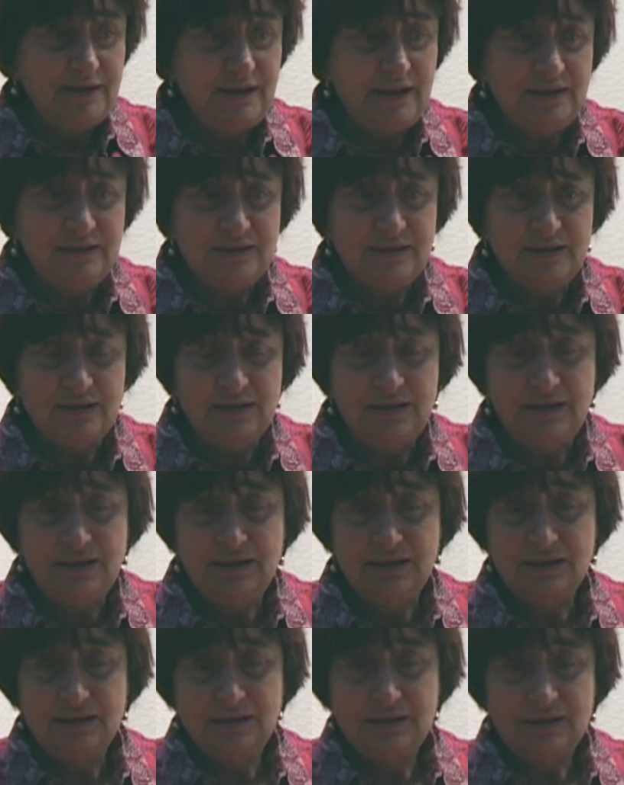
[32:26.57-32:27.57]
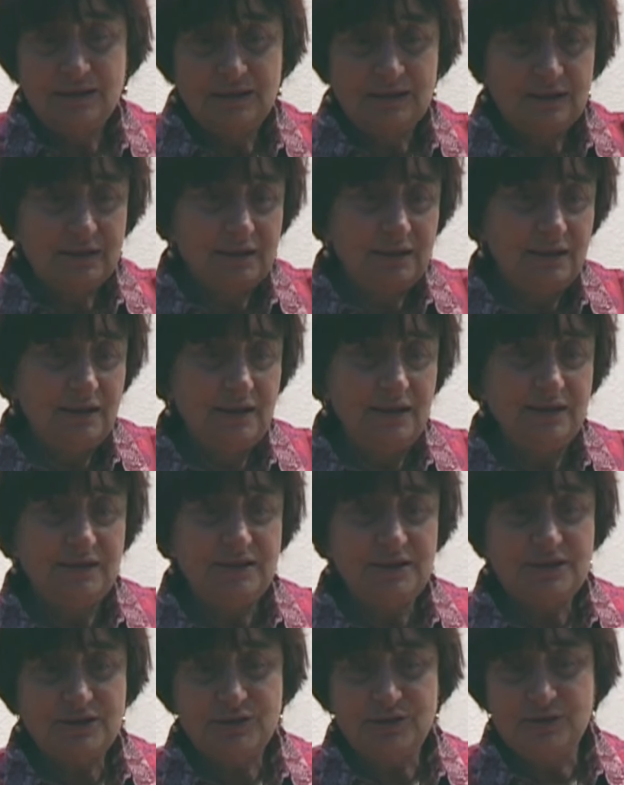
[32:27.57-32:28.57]
And then suddenly, it
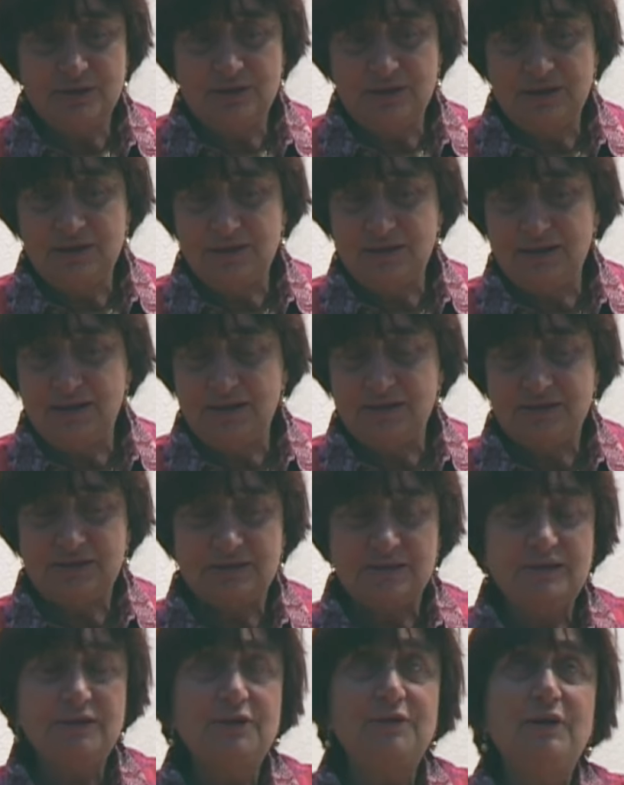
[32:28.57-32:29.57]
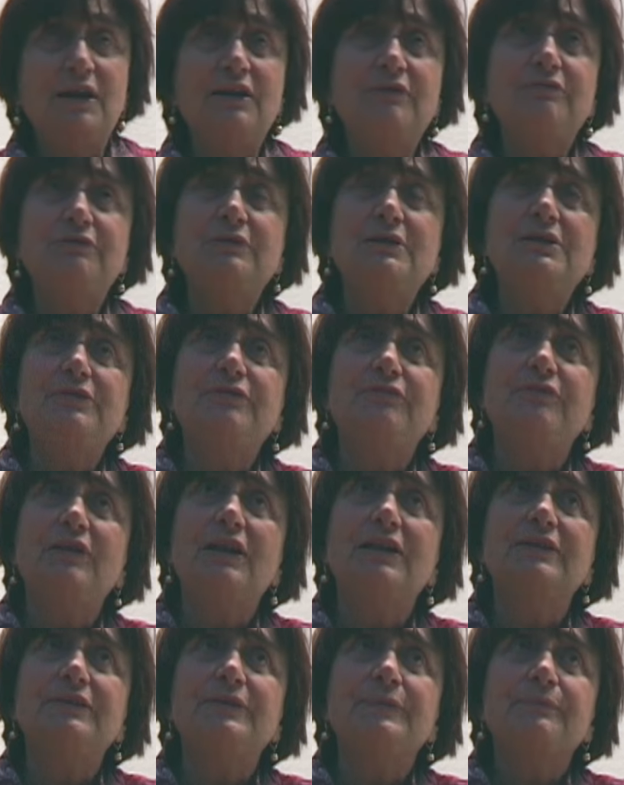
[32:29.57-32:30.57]
just, it, it you know, I really
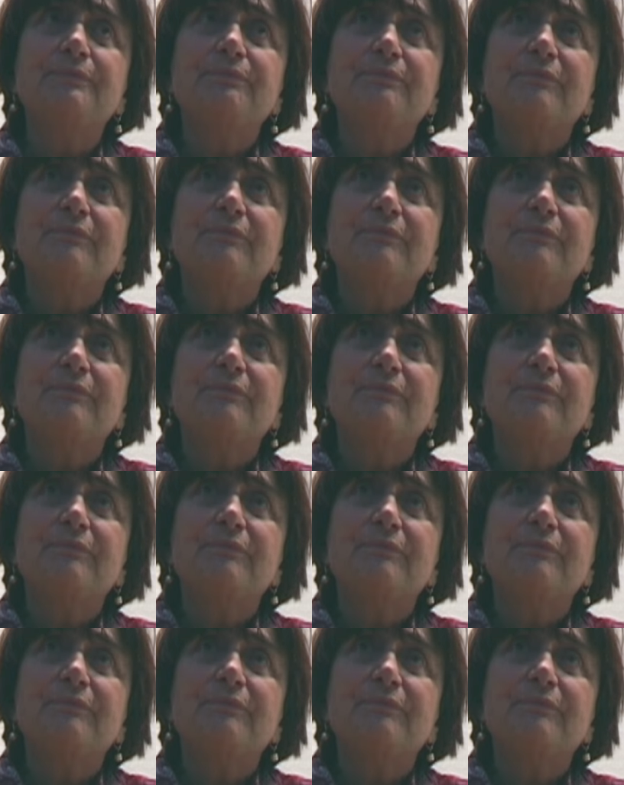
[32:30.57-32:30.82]
felt